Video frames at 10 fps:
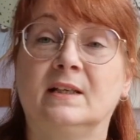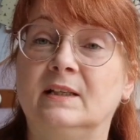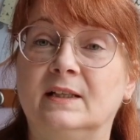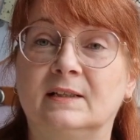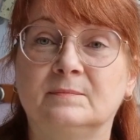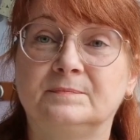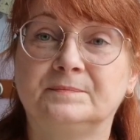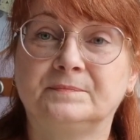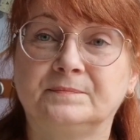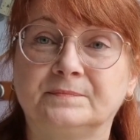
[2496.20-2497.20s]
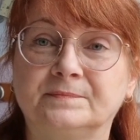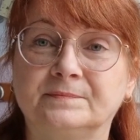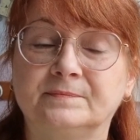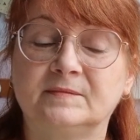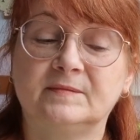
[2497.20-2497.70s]
Yeah,
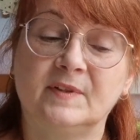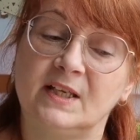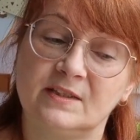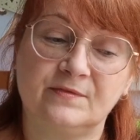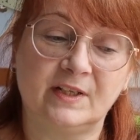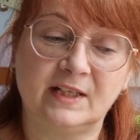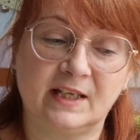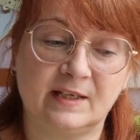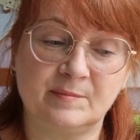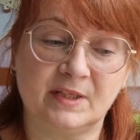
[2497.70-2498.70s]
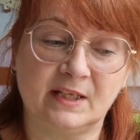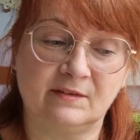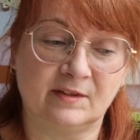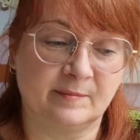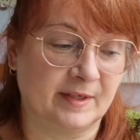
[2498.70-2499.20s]
it's fun and games
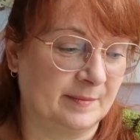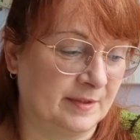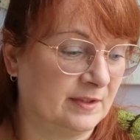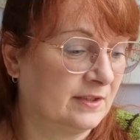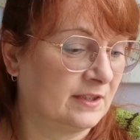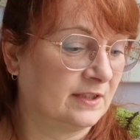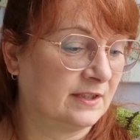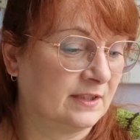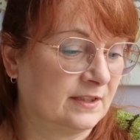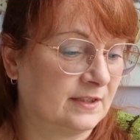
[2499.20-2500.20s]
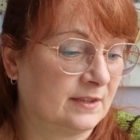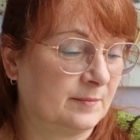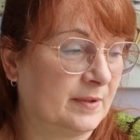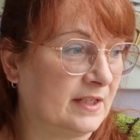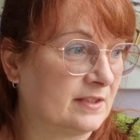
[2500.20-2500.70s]
here at the moment,
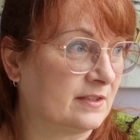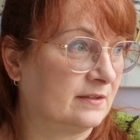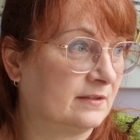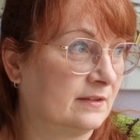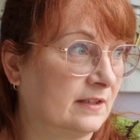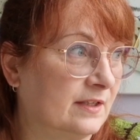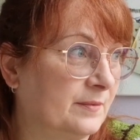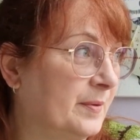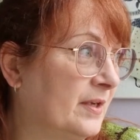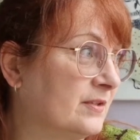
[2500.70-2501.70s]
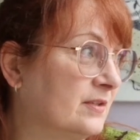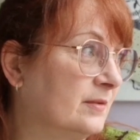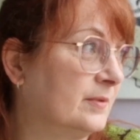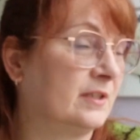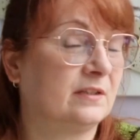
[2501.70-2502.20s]
but other parts of
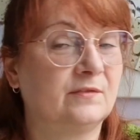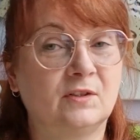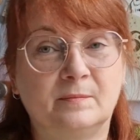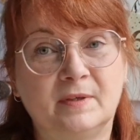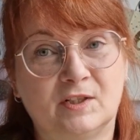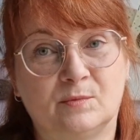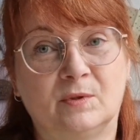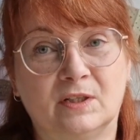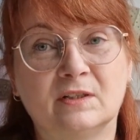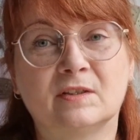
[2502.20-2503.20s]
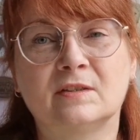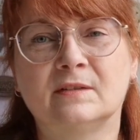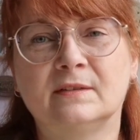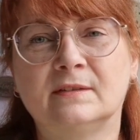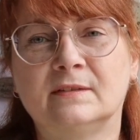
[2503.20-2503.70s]
the world have got much worse
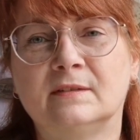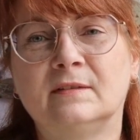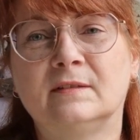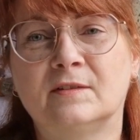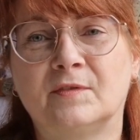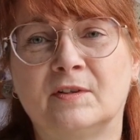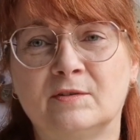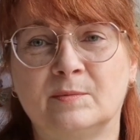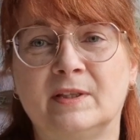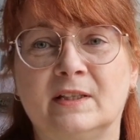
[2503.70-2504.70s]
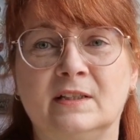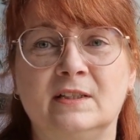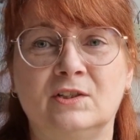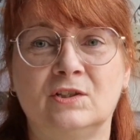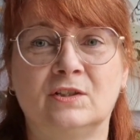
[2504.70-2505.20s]
as far as weather
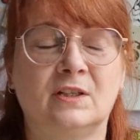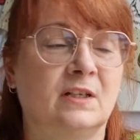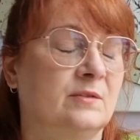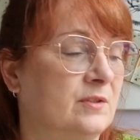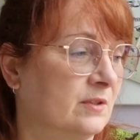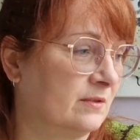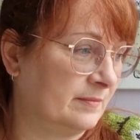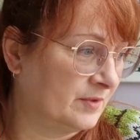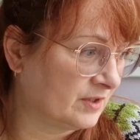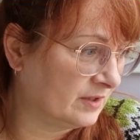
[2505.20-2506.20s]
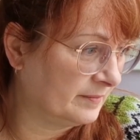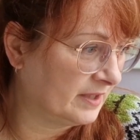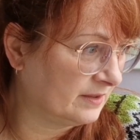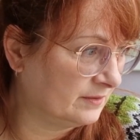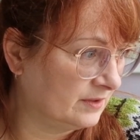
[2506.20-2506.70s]
conditions go, so I'm not going to
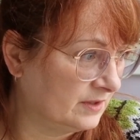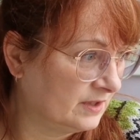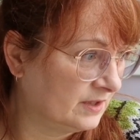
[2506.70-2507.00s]
moan.